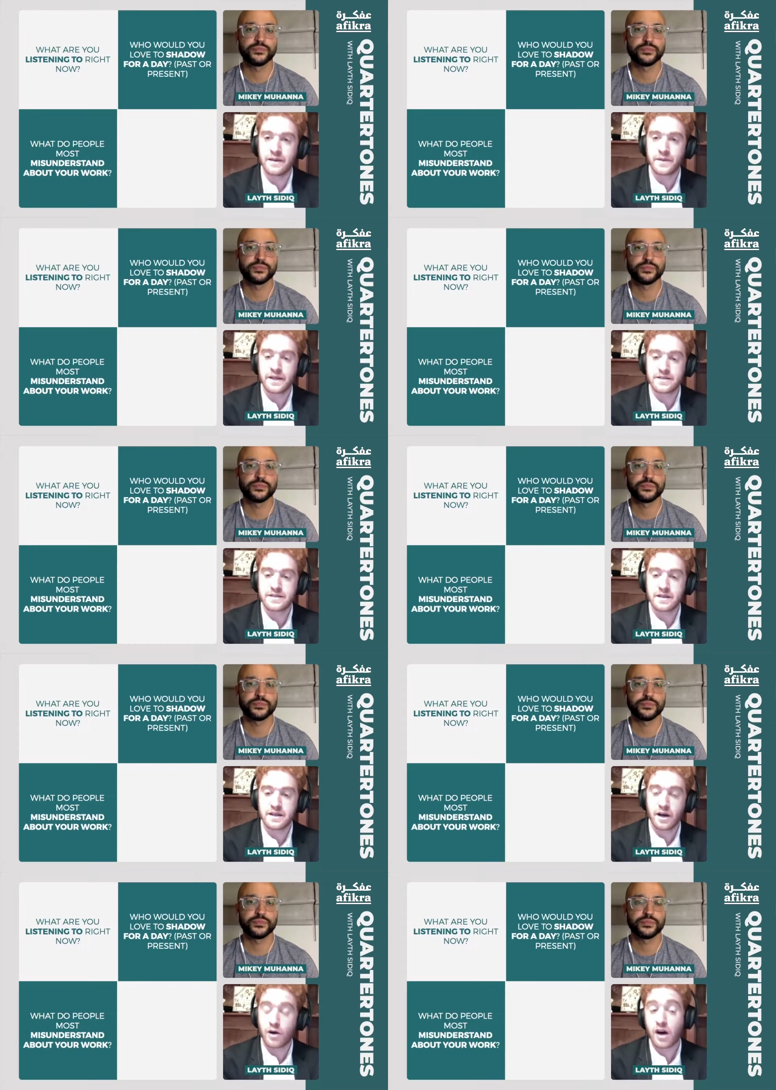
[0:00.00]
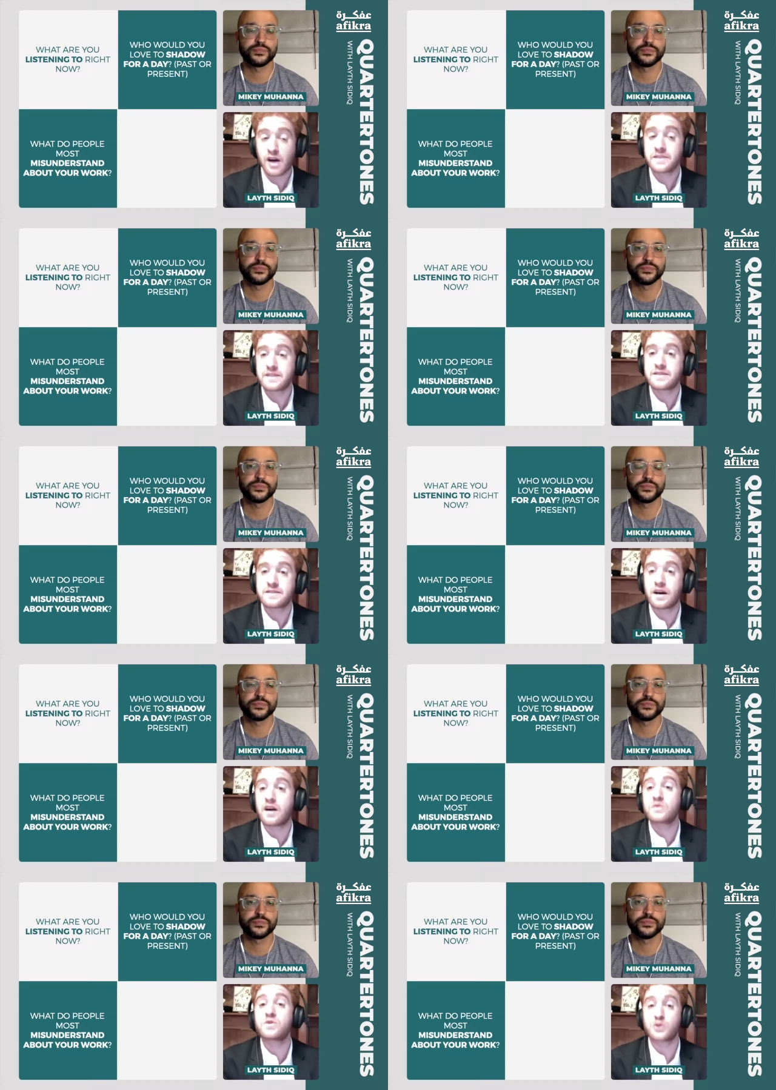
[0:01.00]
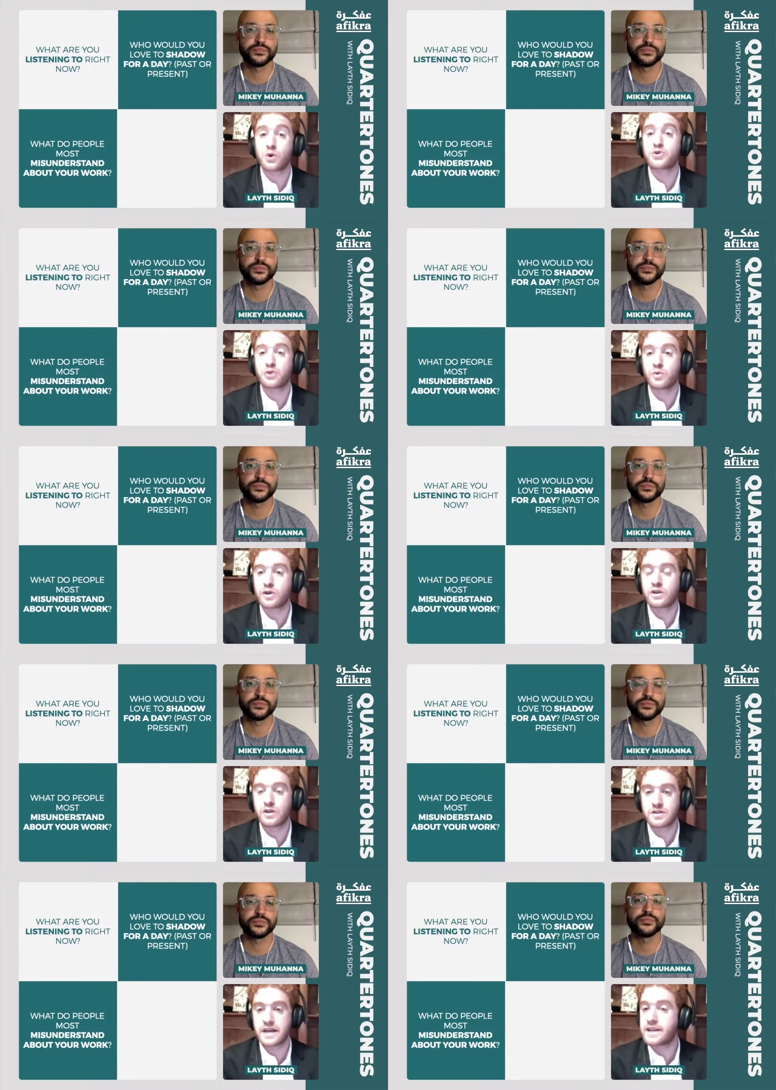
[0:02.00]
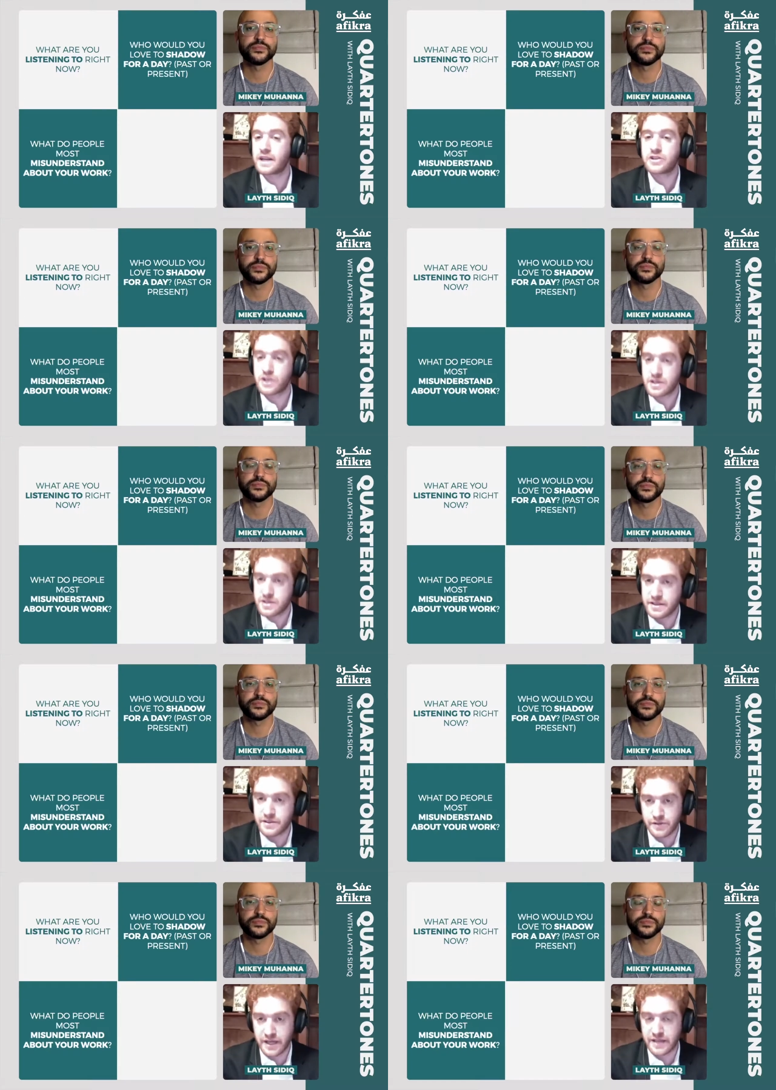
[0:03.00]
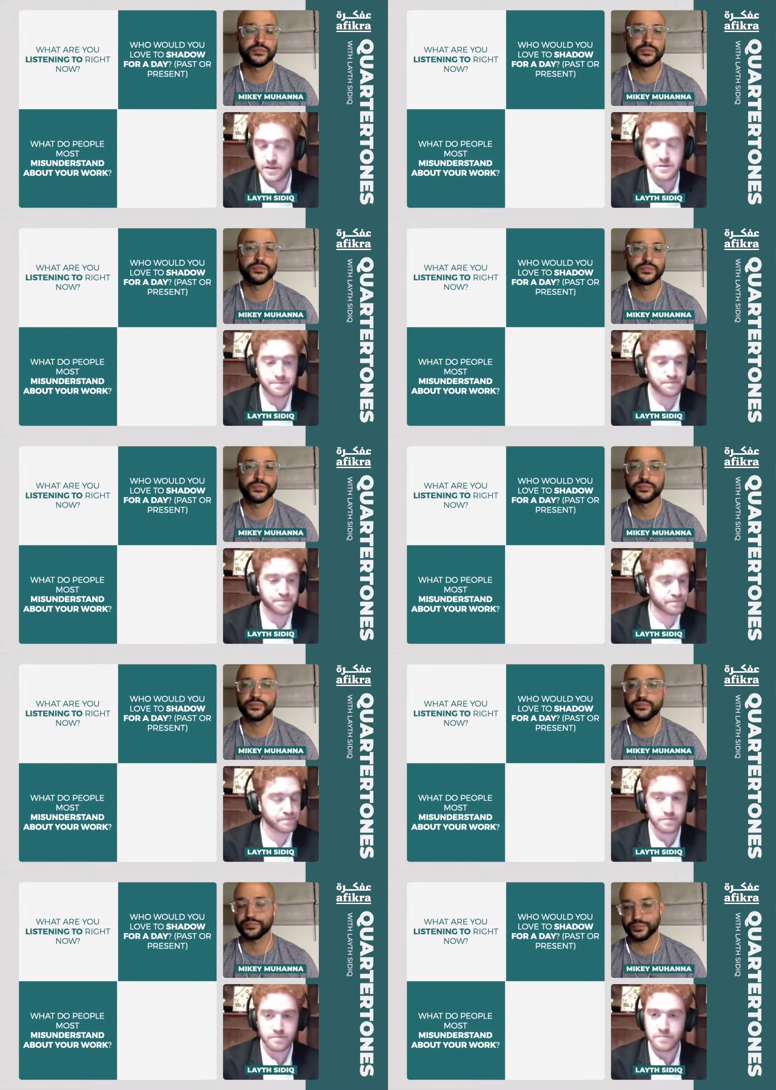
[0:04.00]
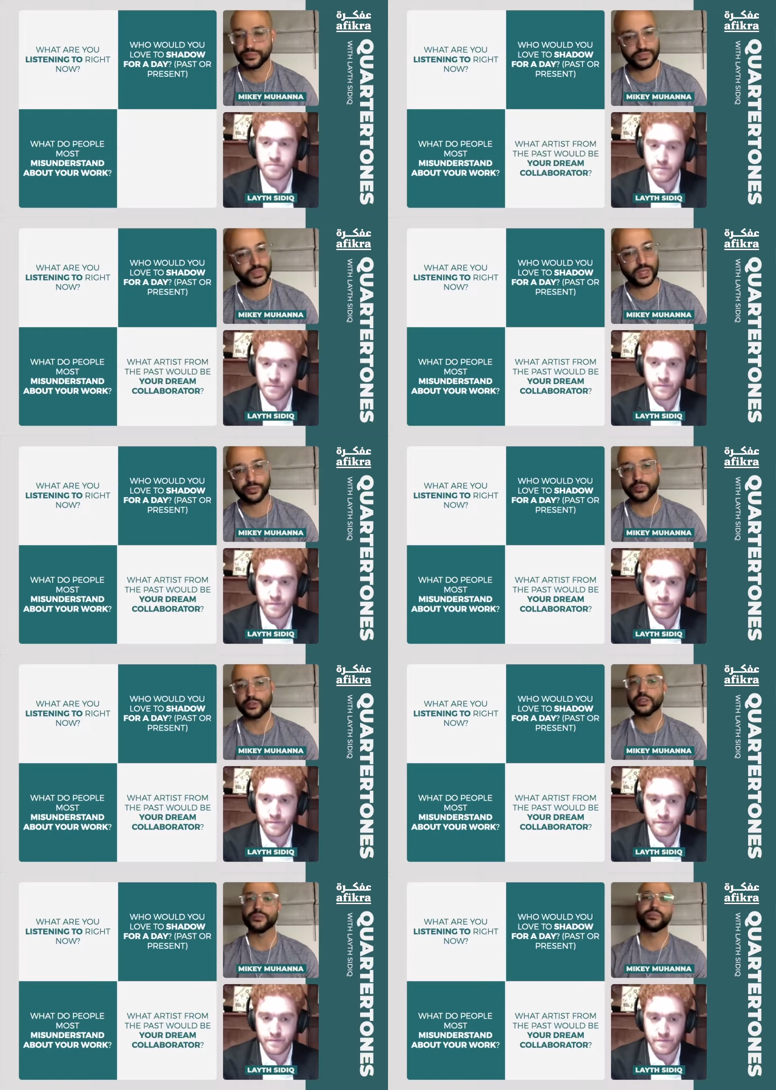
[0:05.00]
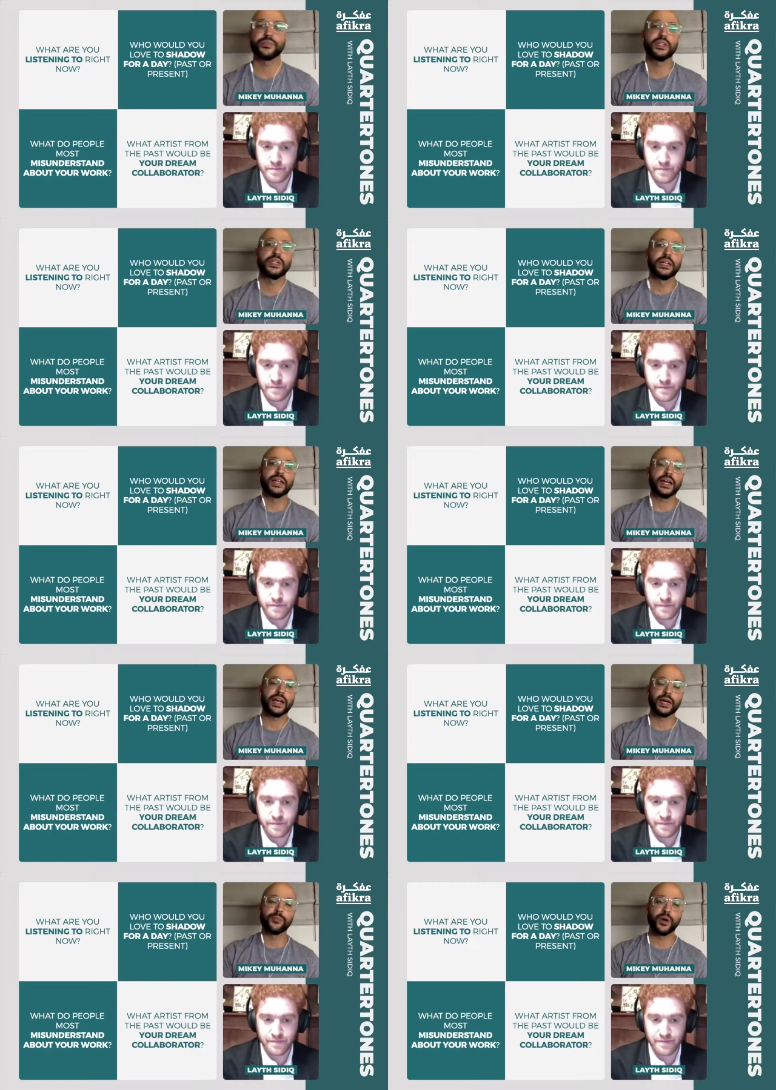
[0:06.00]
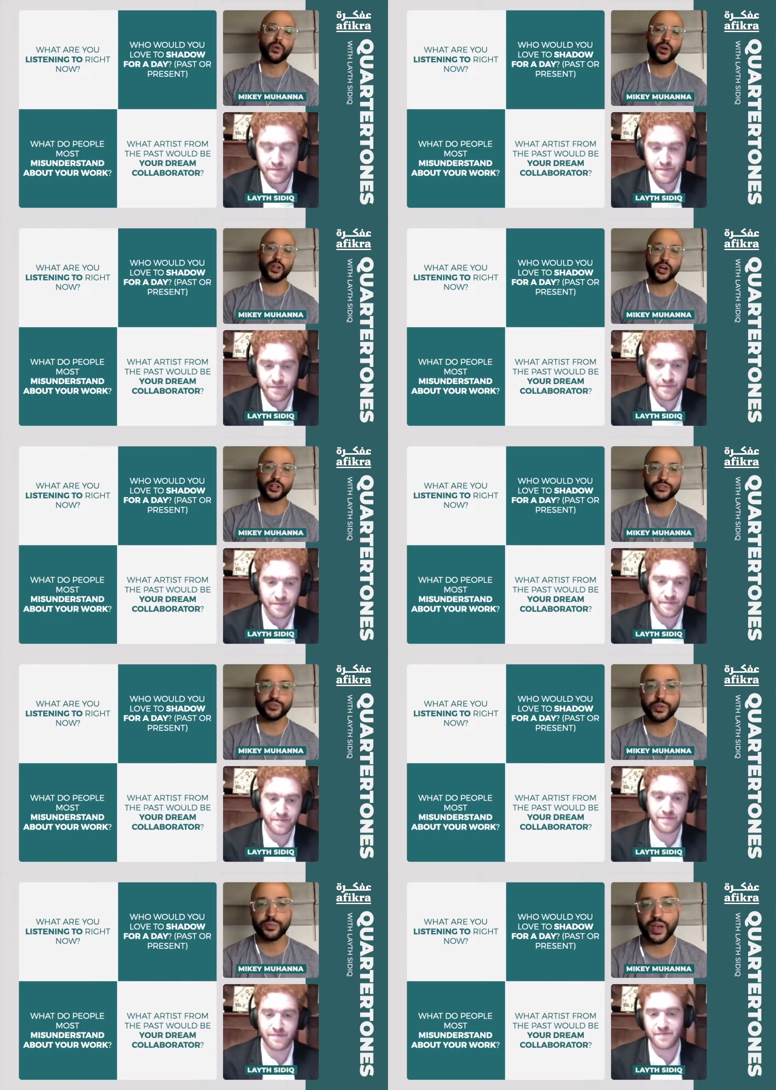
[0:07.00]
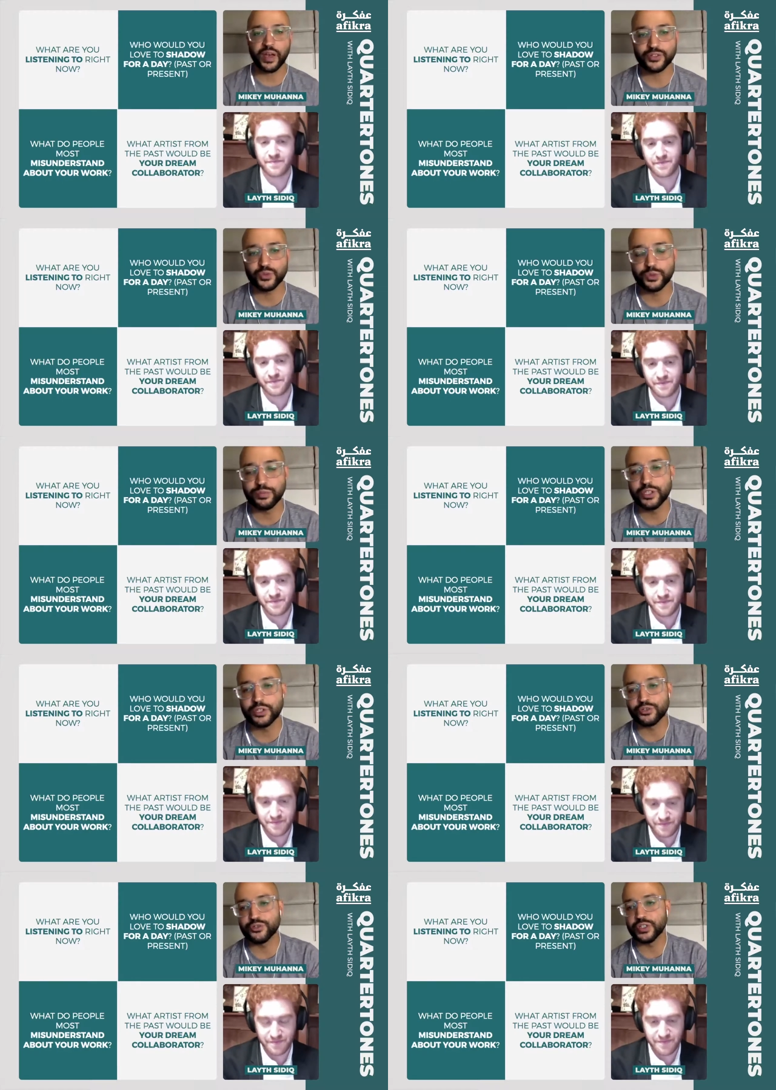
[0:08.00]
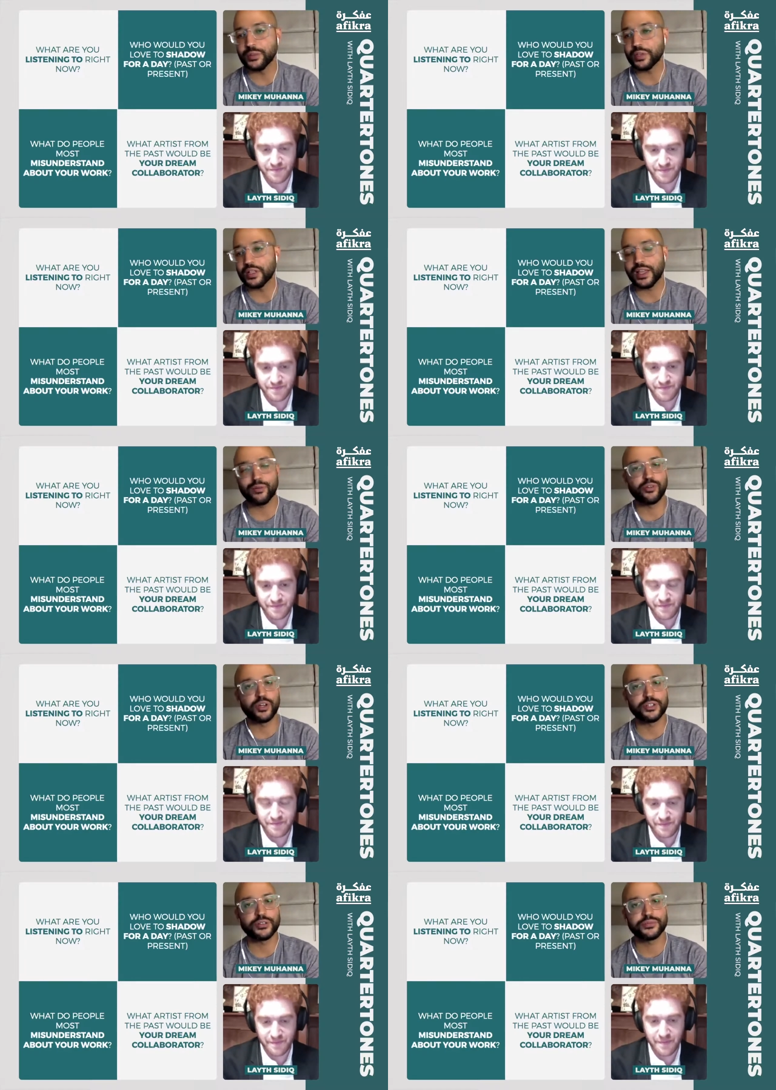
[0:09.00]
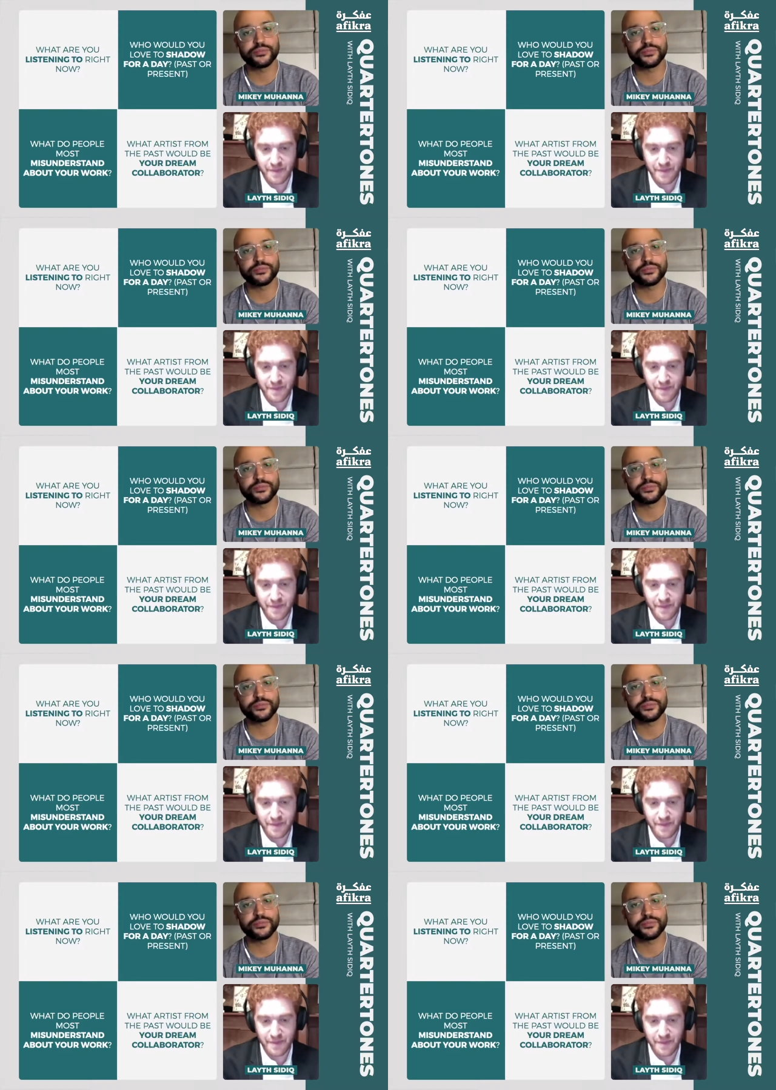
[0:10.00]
Speaker 1: is artists are social workers and not just entertainers.
Speaker 2: Absolutely. Um, what artist from the past would be your dream collaborator?